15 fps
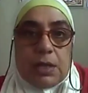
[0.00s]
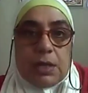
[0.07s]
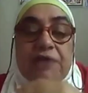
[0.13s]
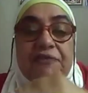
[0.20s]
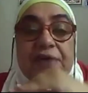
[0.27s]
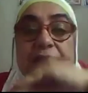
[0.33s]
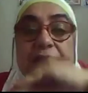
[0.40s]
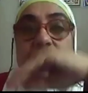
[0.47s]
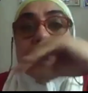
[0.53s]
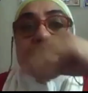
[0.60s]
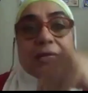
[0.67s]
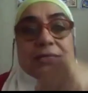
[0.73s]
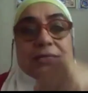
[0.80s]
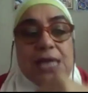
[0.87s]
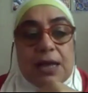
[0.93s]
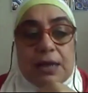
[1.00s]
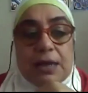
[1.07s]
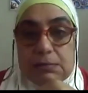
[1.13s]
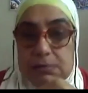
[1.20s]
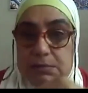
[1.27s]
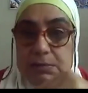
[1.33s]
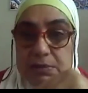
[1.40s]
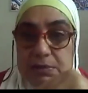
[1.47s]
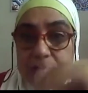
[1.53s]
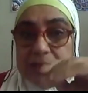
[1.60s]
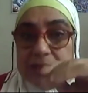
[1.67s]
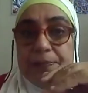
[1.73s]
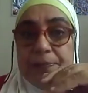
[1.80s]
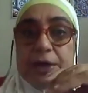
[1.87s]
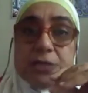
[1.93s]
If I keep the tongue, the
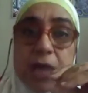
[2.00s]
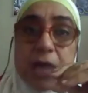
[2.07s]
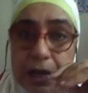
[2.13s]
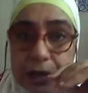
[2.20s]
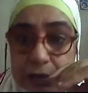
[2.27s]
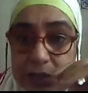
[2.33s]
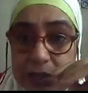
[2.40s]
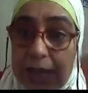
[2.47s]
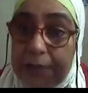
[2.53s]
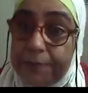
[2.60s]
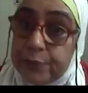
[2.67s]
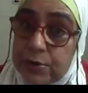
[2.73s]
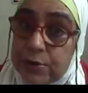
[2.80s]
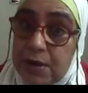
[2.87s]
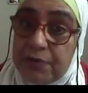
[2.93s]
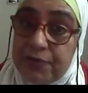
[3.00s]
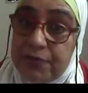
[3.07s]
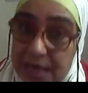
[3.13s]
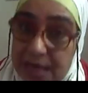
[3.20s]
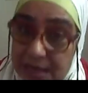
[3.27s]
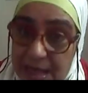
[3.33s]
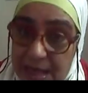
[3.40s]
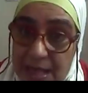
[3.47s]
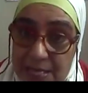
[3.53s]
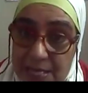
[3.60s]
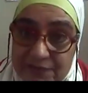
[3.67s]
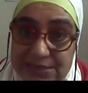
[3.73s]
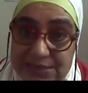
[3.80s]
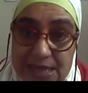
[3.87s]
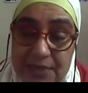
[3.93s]
middle part higher, and pronounce the
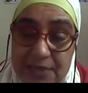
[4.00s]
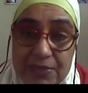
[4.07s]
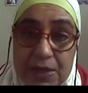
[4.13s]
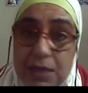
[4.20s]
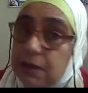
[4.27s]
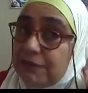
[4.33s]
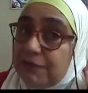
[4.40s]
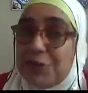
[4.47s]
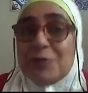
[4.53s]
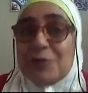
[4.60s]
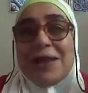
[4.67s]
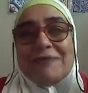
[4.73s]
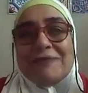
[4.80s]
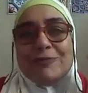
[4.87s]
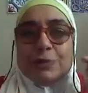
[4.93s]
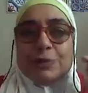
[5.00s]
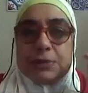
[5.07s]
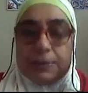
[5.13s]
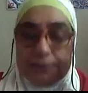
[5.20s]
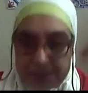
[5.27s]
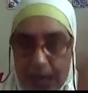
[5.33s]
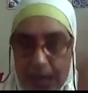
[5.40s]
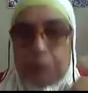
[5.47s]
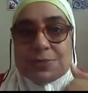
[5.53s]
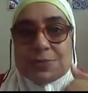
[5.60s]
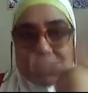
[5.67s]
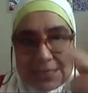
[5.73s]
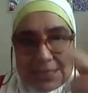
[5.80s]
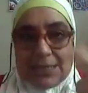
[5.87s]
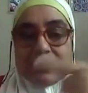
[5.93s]
fatha and the alif, you will have gunna. I will
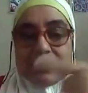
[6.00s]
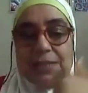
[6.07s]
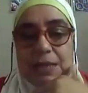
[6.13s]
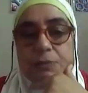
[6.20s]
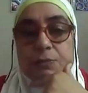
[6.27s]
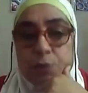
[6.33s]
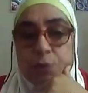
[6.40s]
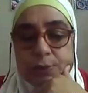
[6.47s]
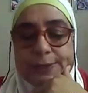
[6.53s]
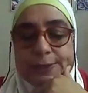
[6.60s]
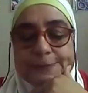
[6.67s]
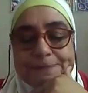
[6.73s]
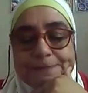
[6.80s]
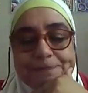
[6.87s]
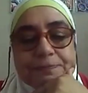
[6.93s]
say it now wrongly.